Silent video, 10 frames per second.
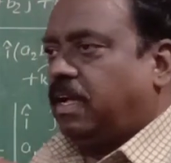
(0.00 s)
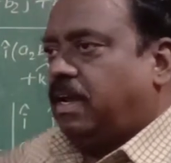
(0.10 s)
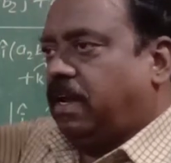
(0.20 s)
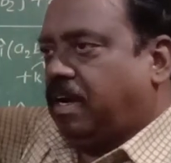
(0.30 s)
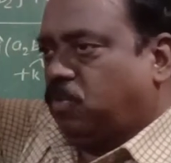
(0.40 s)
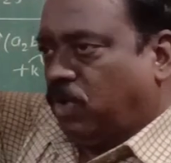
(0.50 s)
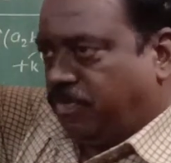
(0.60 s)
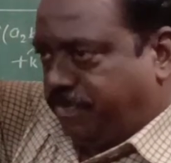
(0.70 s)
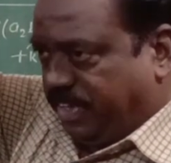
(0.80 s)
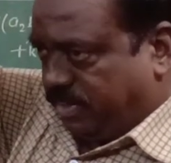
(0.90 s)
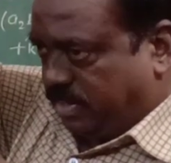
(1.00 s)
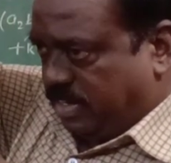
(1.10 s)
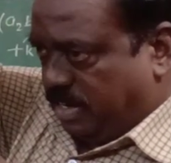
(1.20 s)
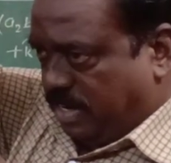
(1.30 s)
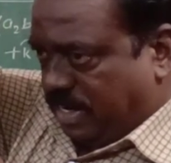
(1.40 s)
Nut, we
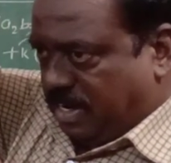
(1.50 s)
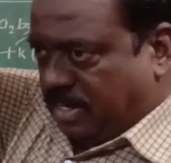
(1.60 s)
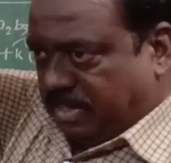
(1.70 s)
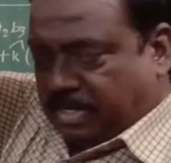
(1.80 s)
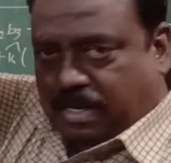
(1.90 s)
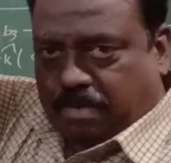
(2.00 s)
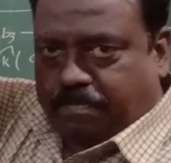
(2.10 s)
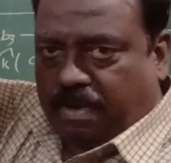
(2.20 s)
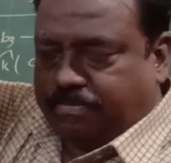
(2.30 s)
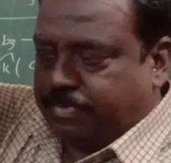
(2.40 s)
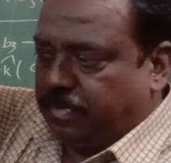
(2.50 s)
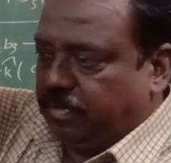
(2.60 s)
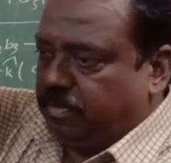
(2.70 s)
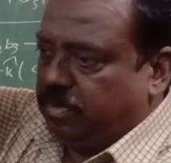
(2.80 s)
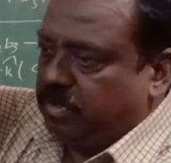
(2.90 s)
fix nut on the tip
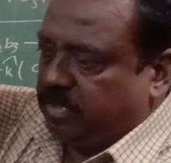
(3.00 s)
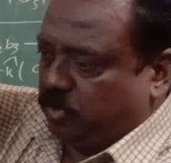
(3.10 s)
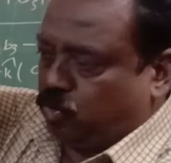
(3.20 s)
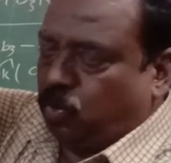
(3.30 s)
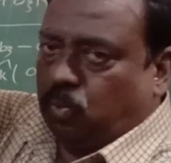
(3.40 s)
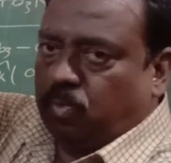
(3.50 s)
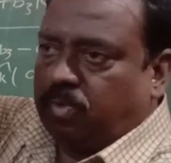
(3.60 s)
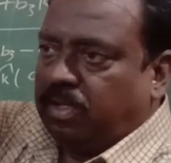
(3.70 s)
of the screw.